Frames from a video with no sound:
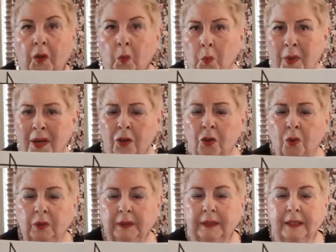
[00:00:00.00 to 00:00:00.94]
where
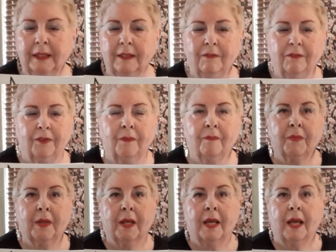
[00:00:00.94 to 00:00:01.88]
notes live,
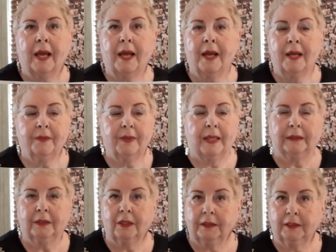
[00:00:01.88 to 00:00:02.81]
and
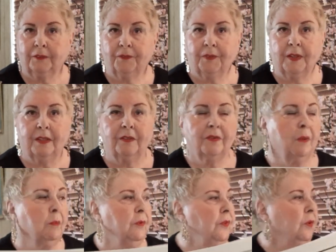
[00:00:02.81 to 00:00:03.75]
that's lots of fun.
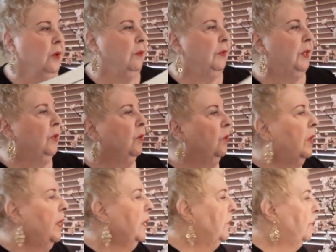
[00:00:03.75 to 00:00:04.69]
Some of you already know how to